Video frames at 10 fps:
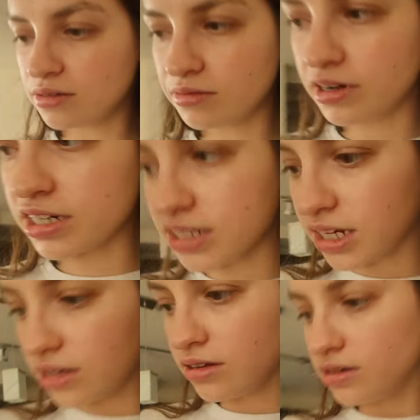Where is
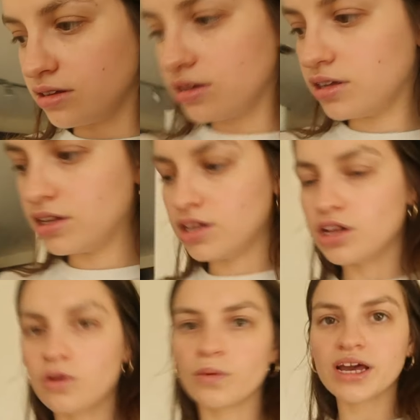it?
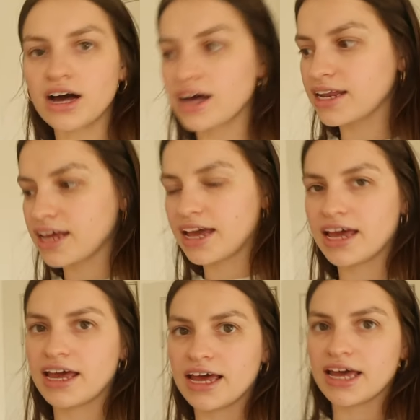We got
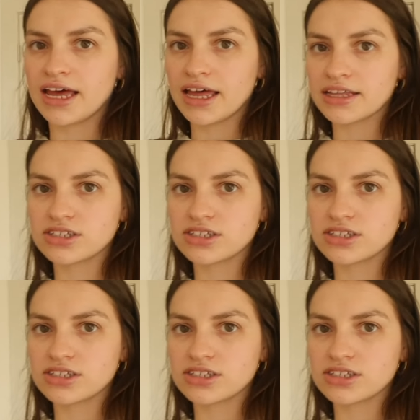a,